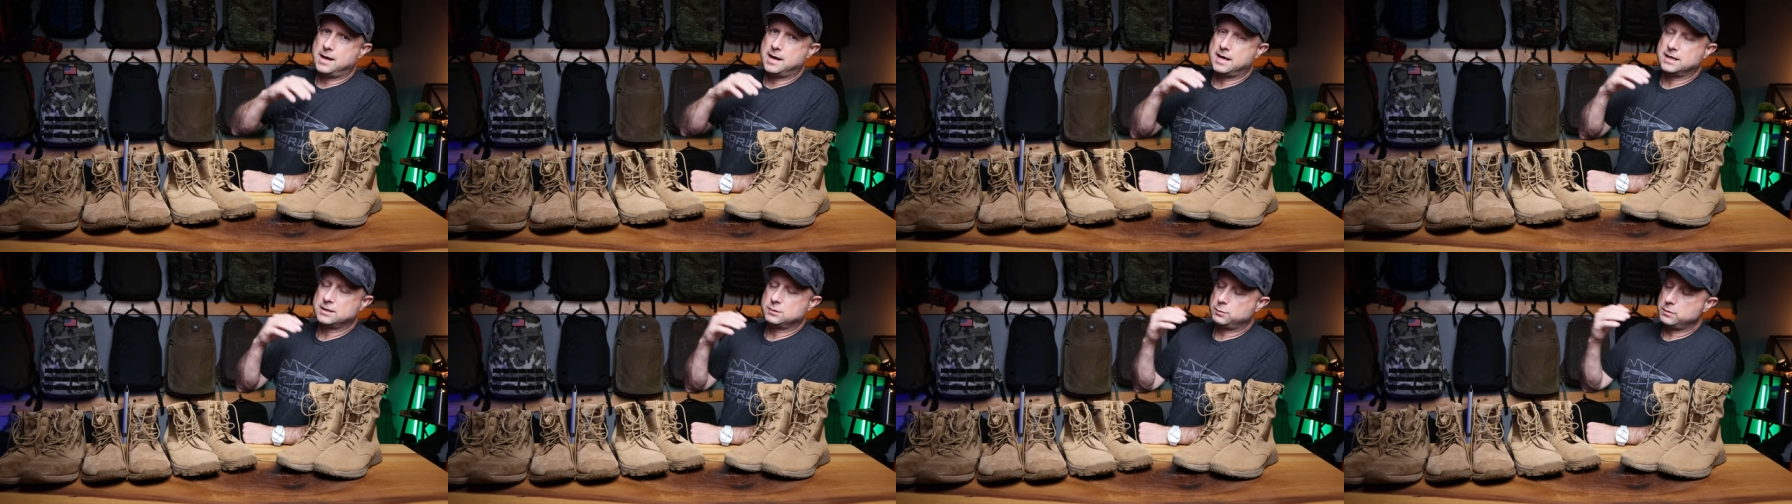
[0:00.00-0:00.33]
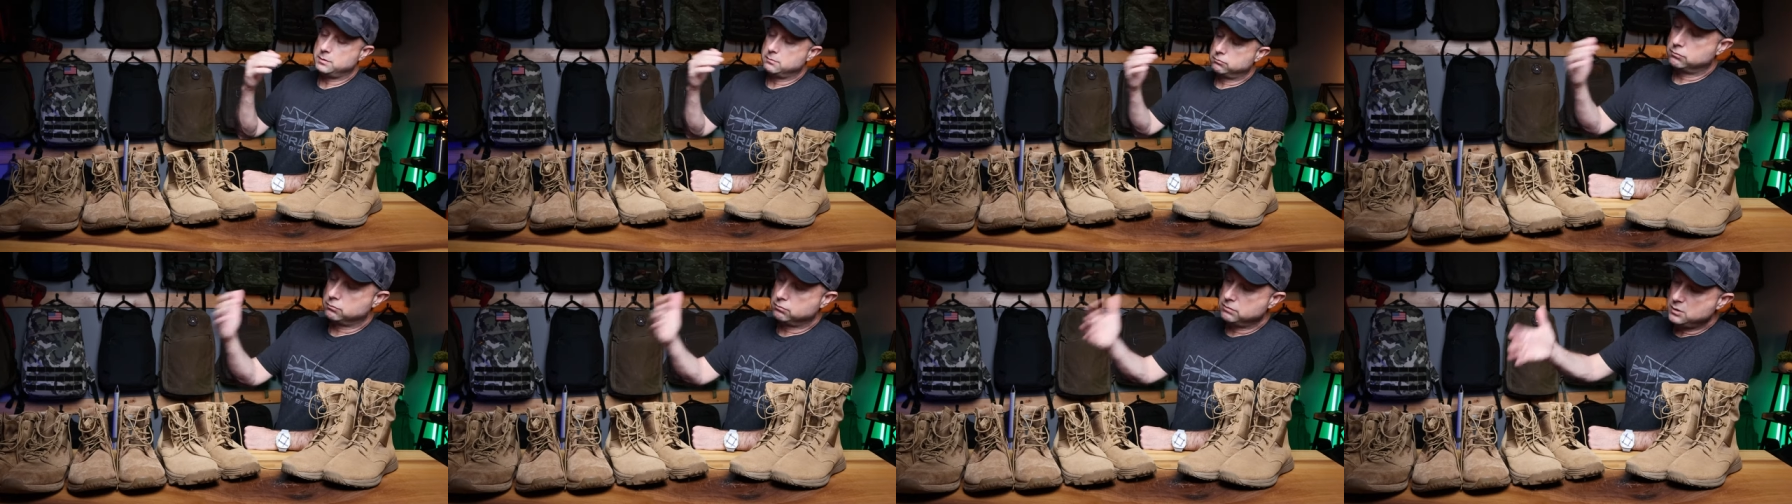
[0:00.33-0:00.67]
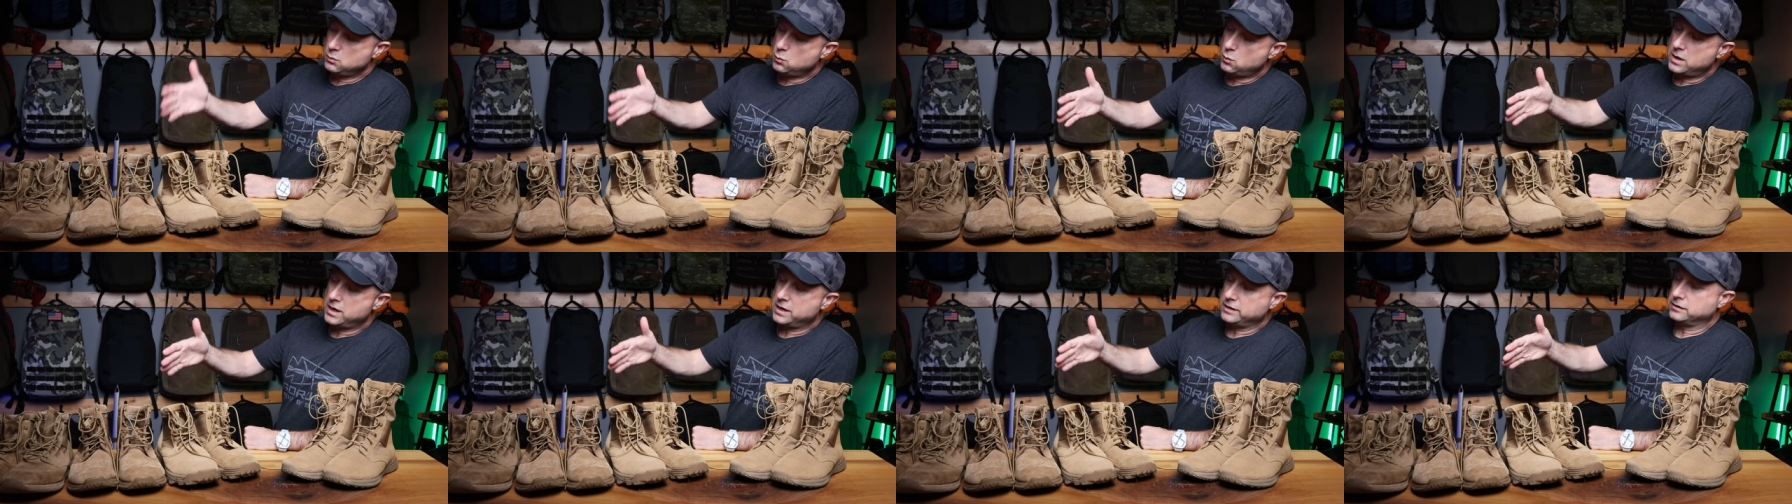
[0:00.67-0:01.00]
as we
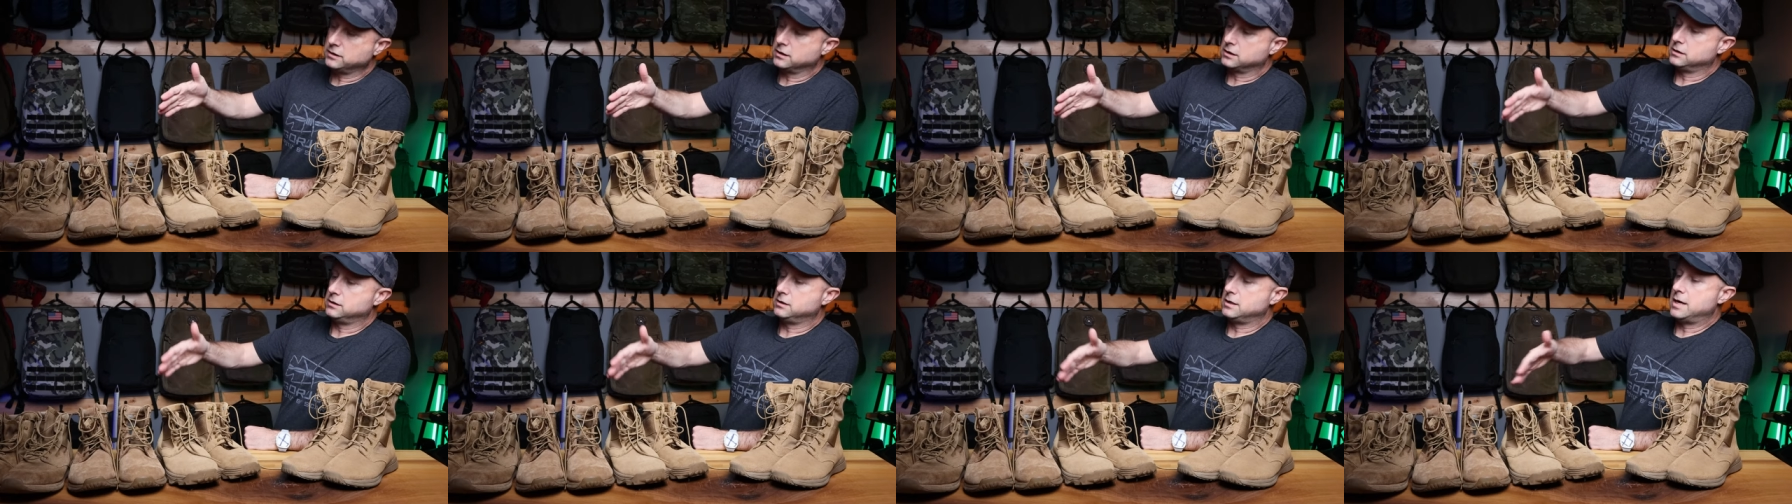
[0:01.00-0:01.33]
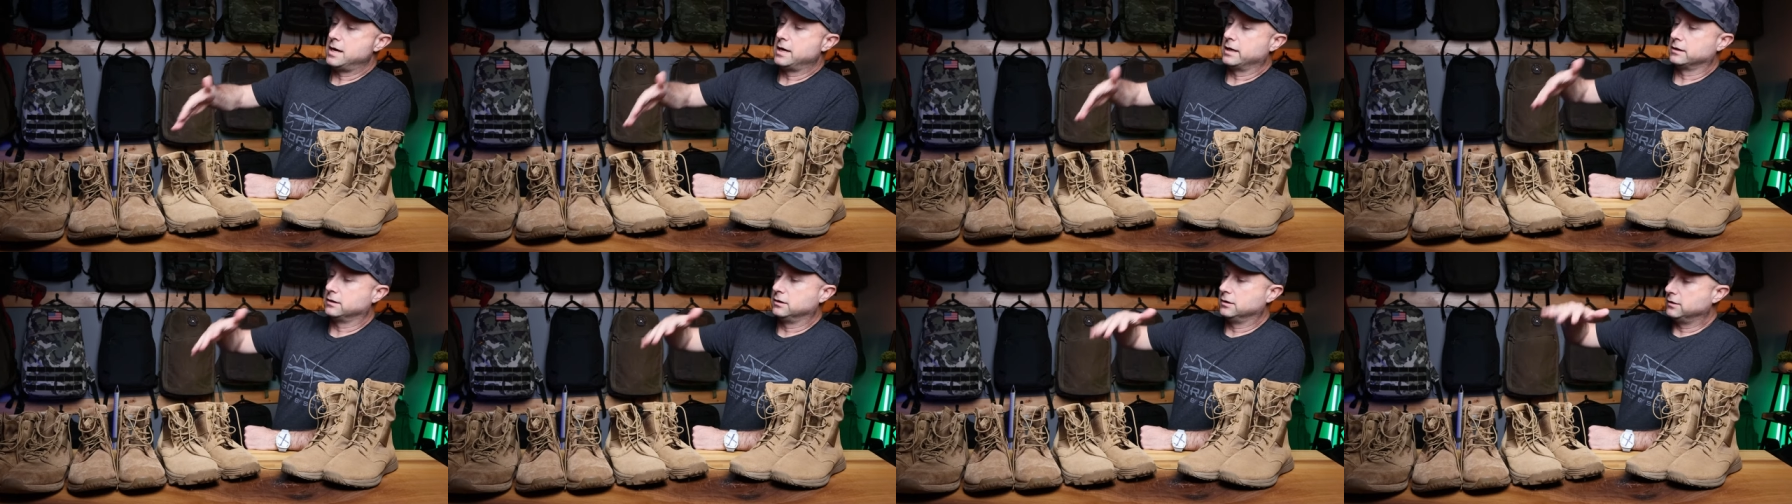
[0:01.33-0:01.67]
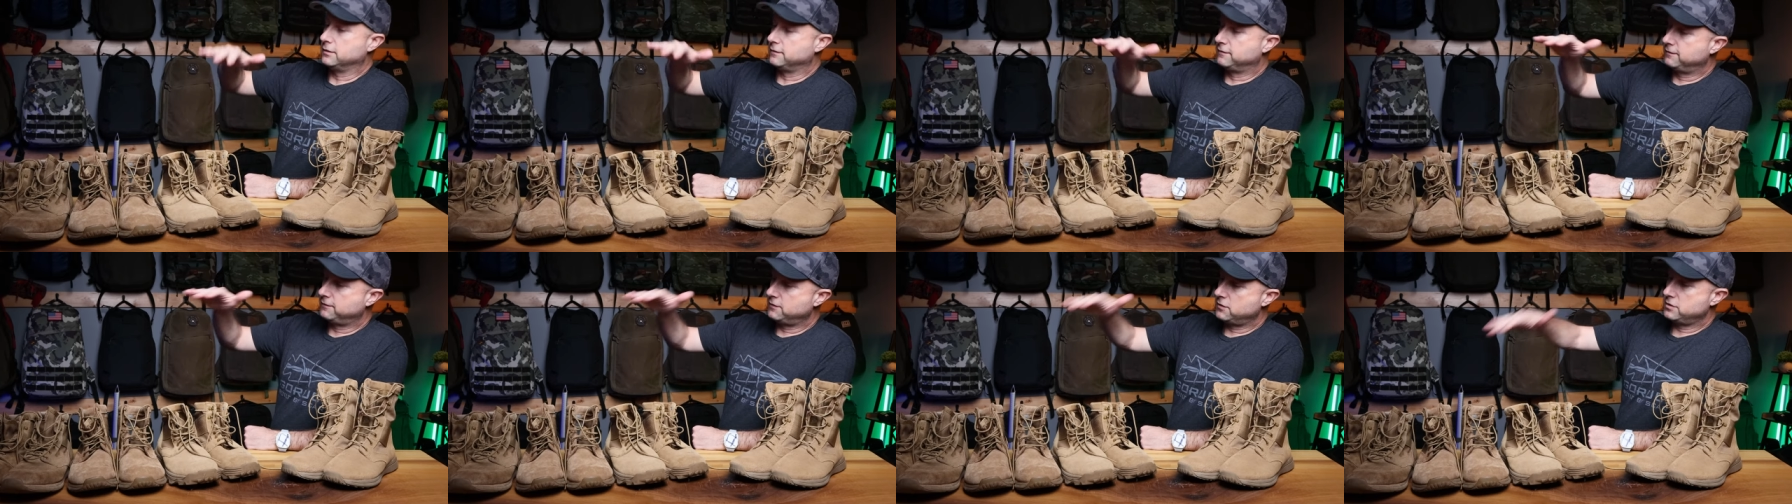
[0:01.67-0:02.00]
rewind the clock,
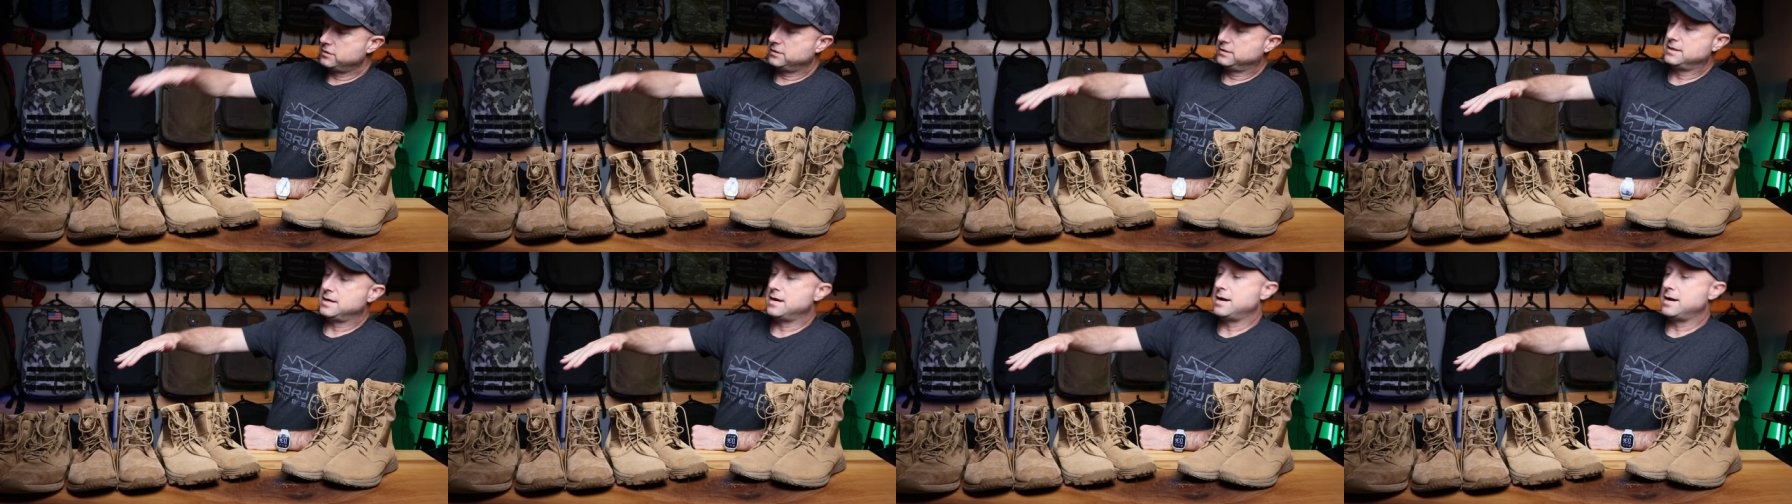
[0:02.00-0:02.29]
the first